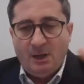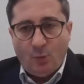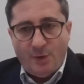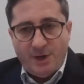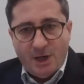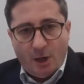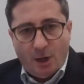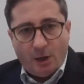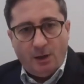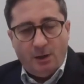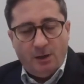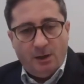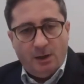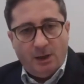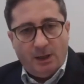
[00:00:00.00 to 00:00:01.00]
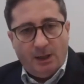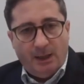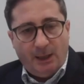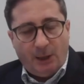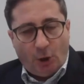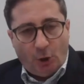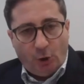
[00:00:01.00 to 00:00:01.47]
We are
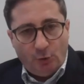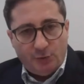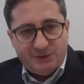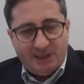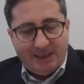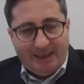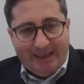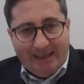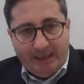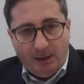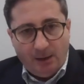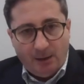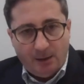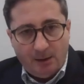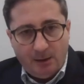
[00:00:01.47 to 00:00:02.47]
closing in